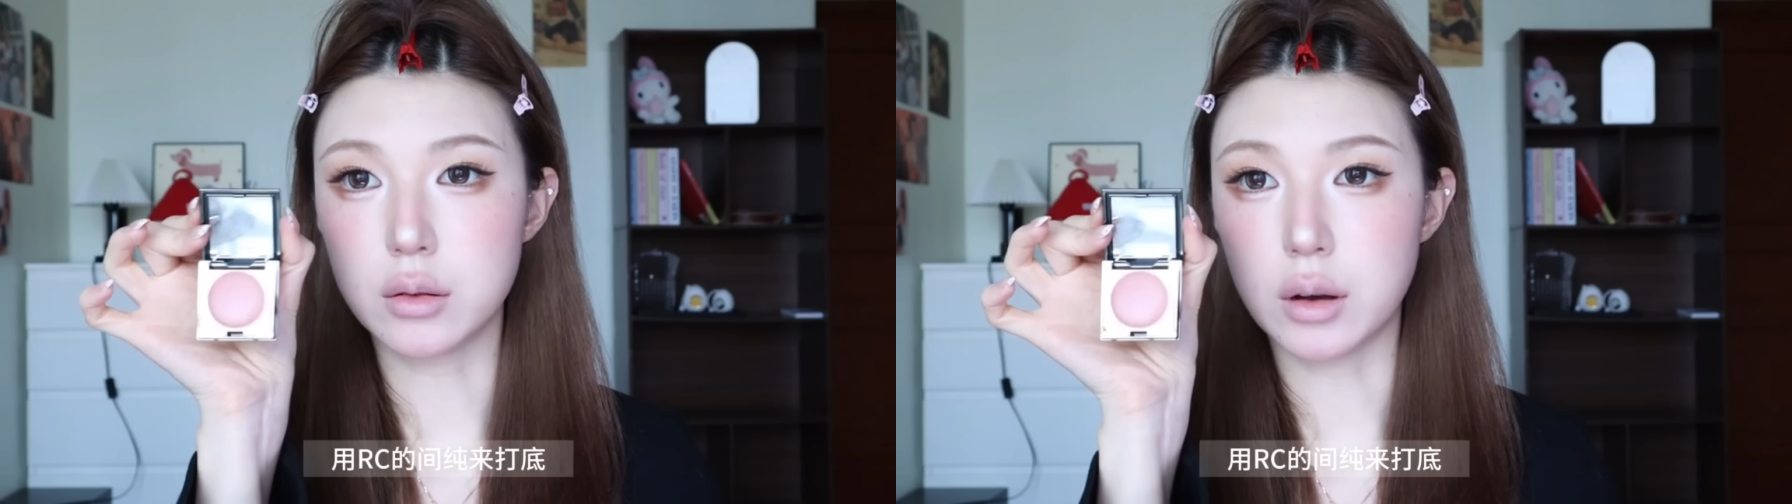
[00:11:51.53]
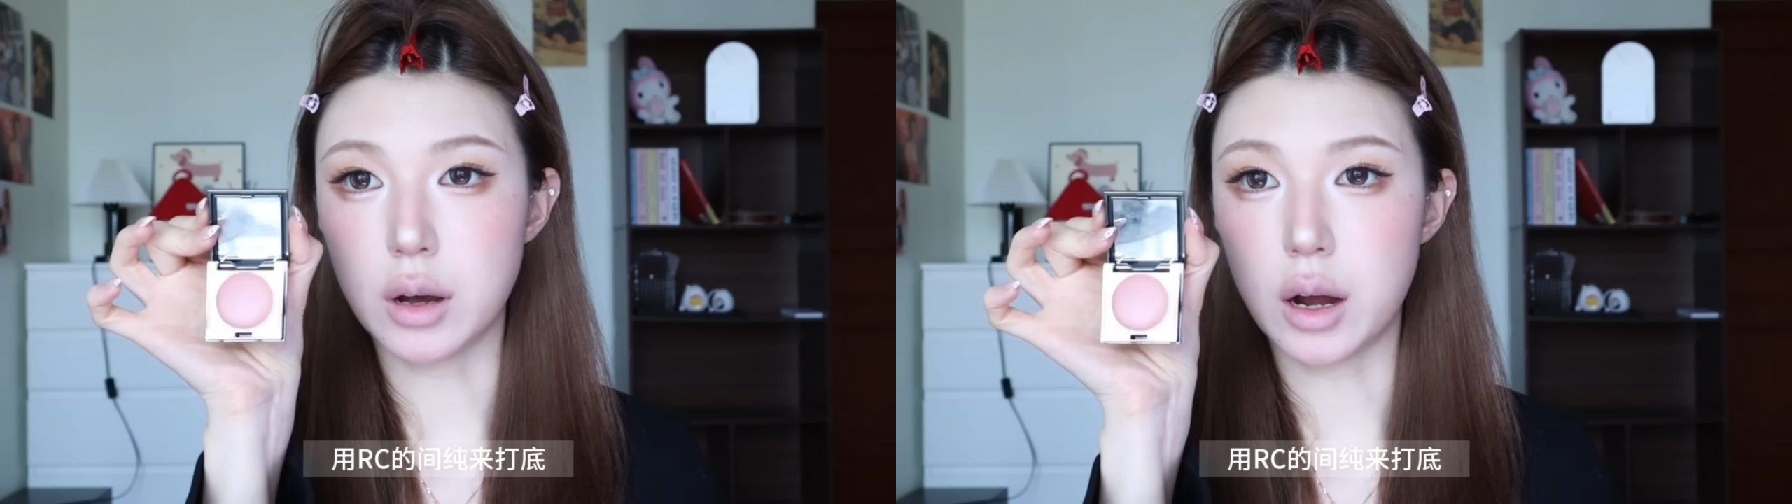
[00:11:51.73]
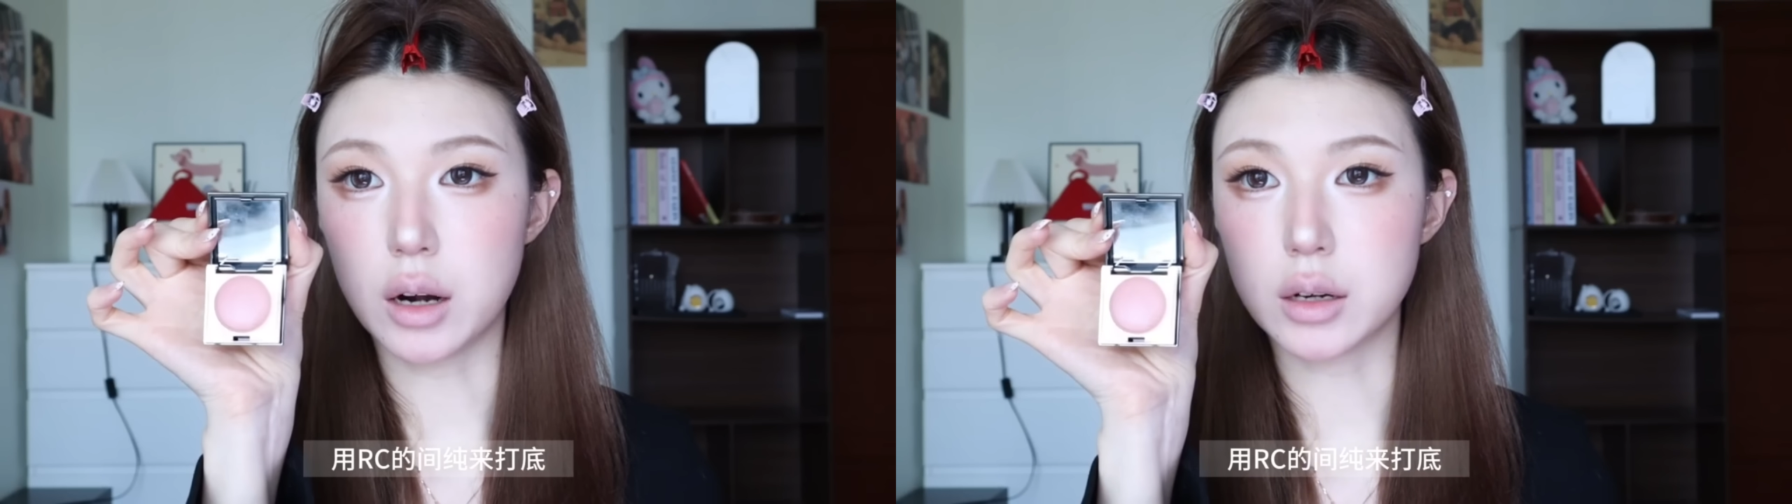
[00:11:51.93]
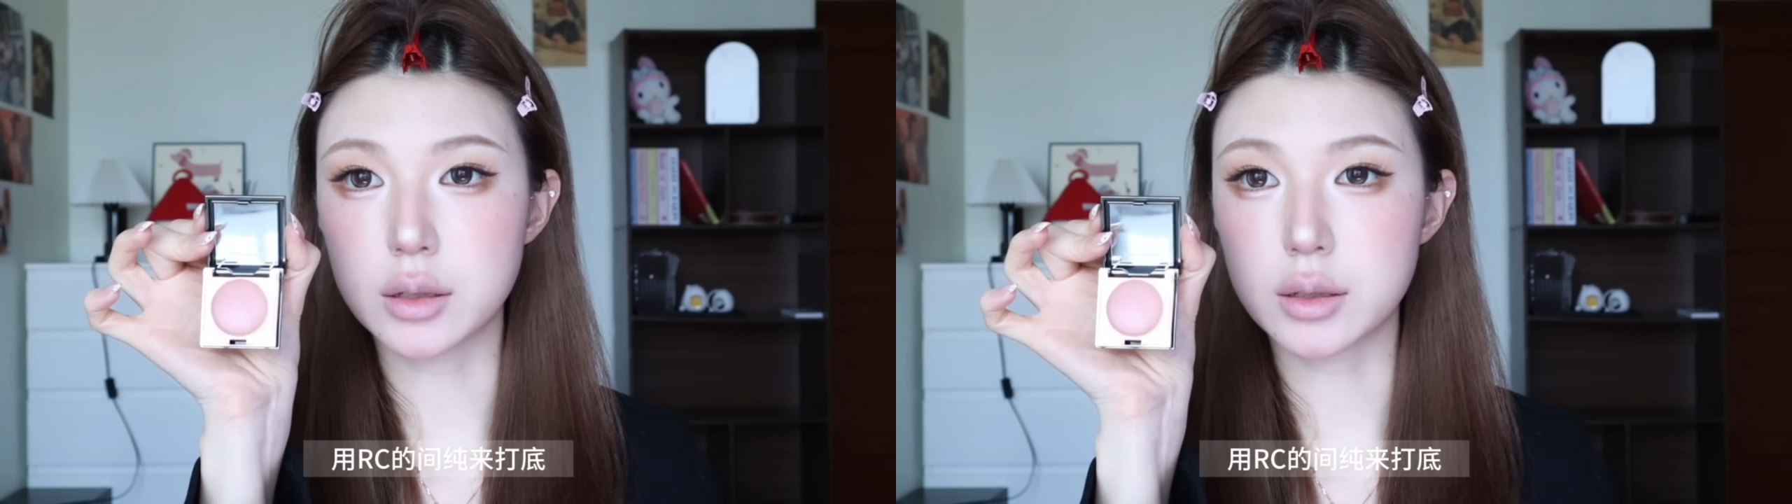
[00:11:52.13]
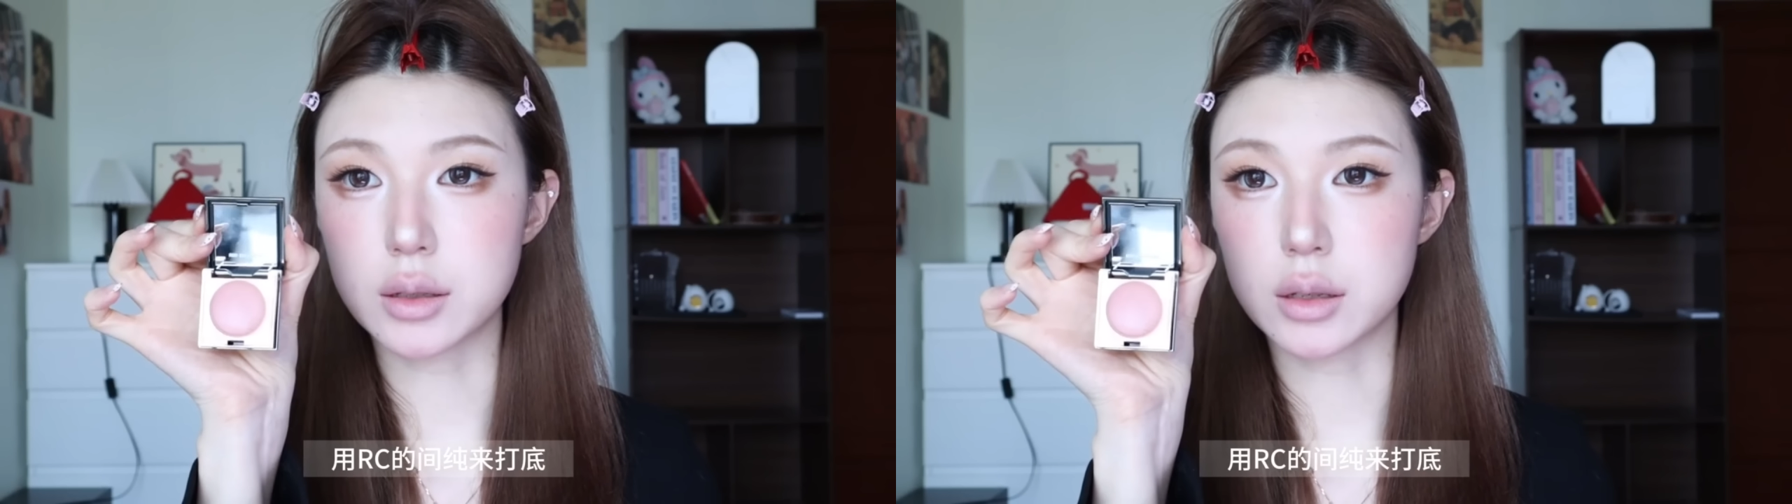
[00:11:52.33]
layers on a
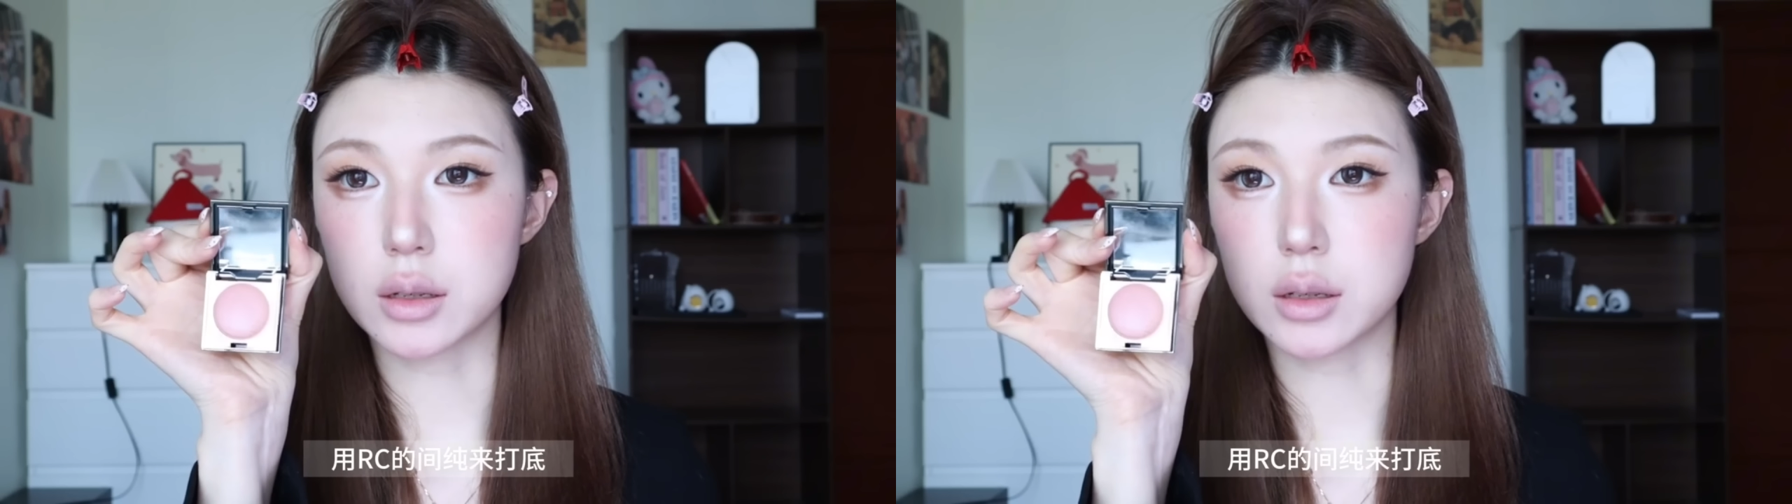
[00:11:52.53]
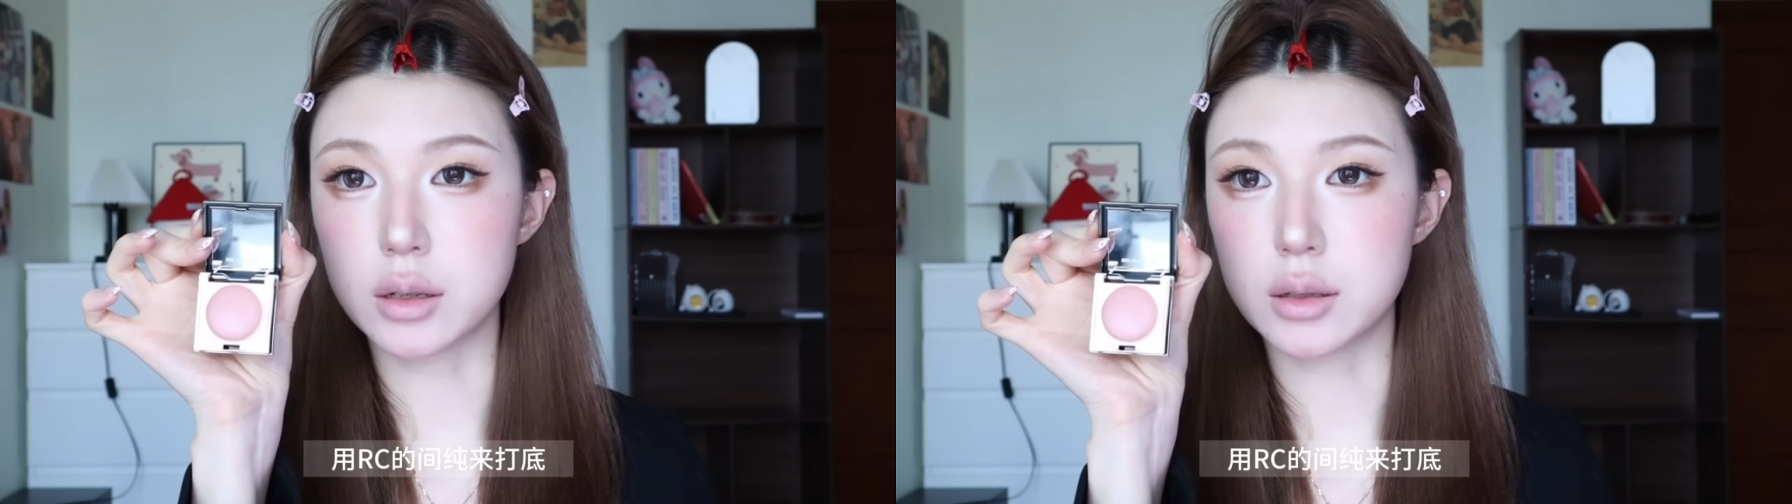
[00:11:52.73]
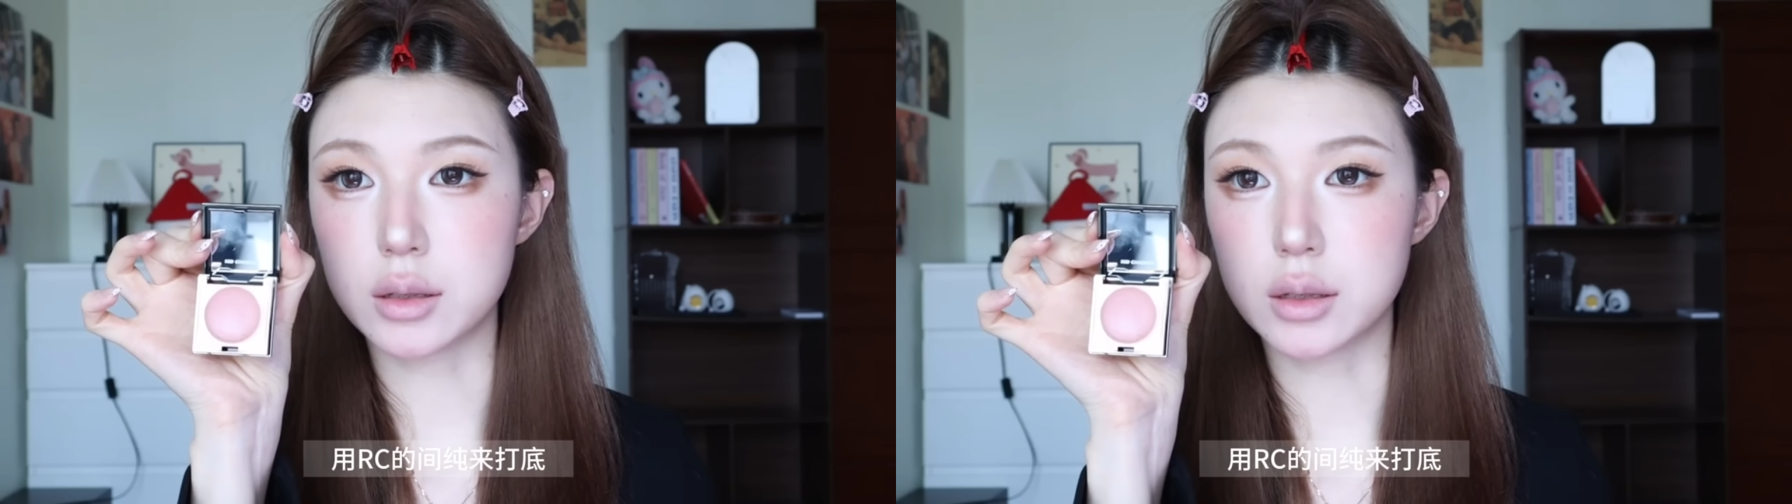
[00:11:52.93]
pink nude shade